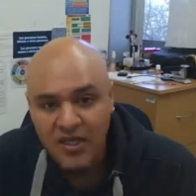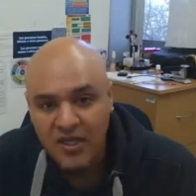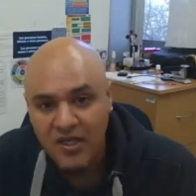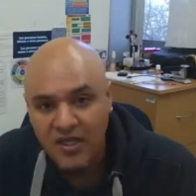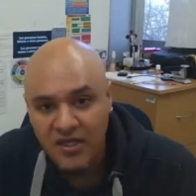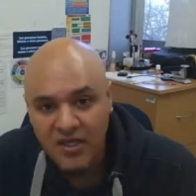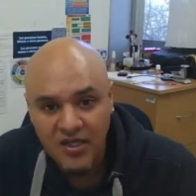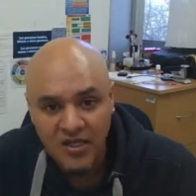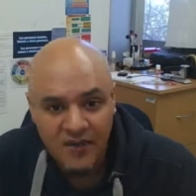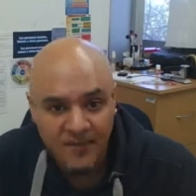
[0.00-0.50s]

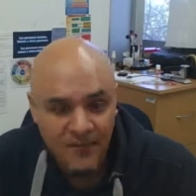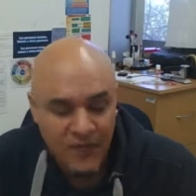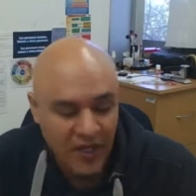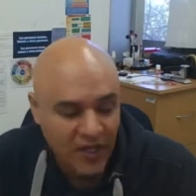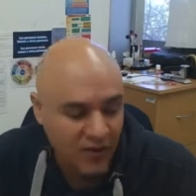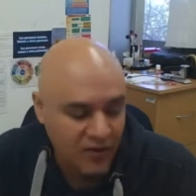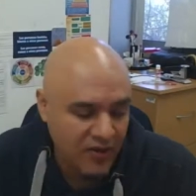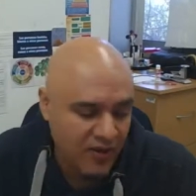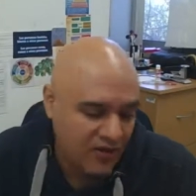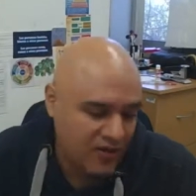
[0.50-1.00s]
Um,
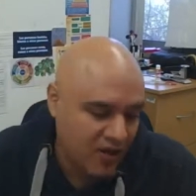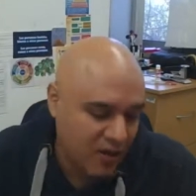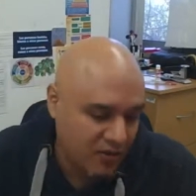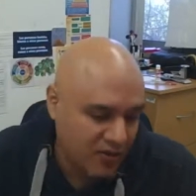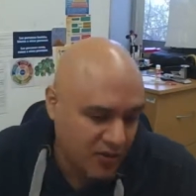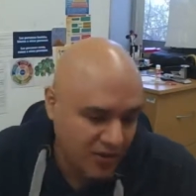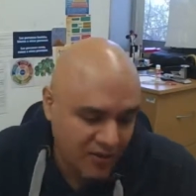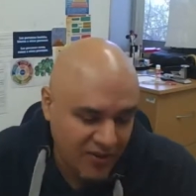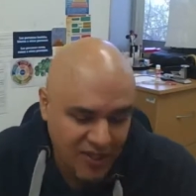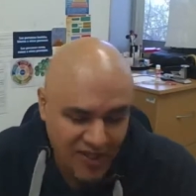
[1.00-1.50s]
the, the
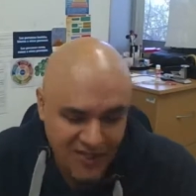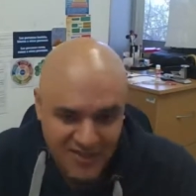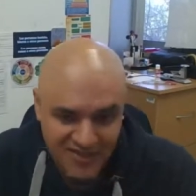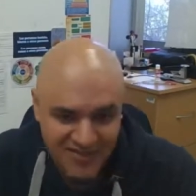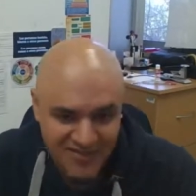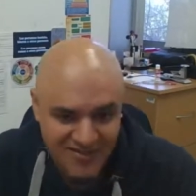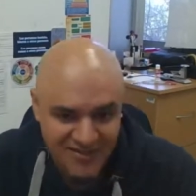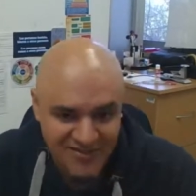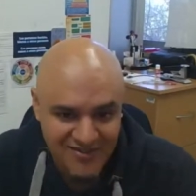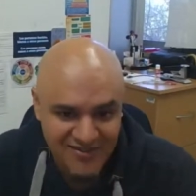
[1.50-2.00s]

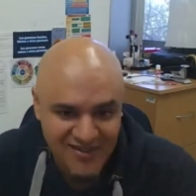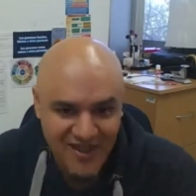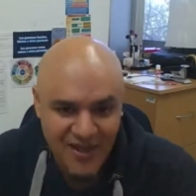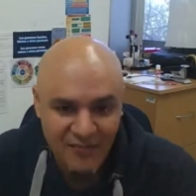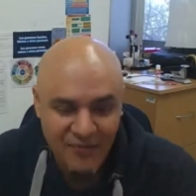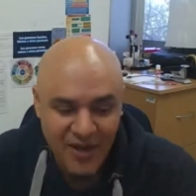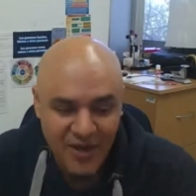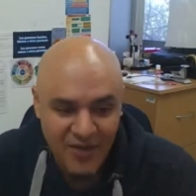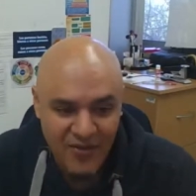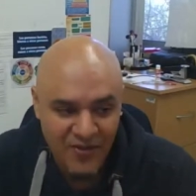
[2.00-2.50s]
WH is
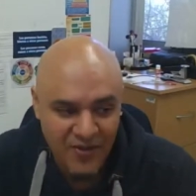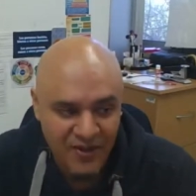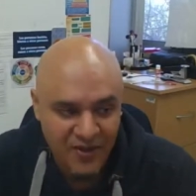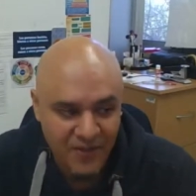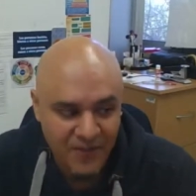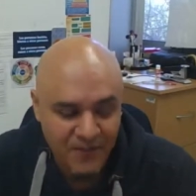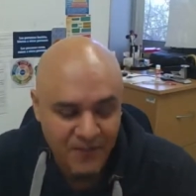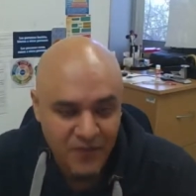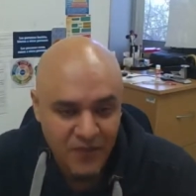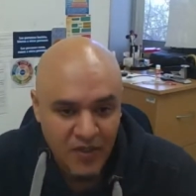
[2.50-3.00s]
about
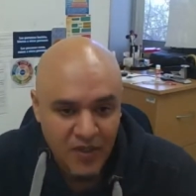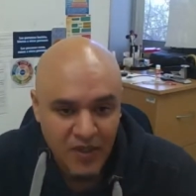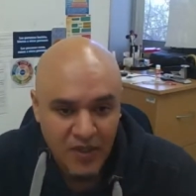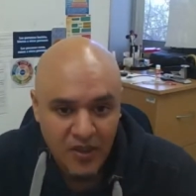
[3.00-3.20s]
um,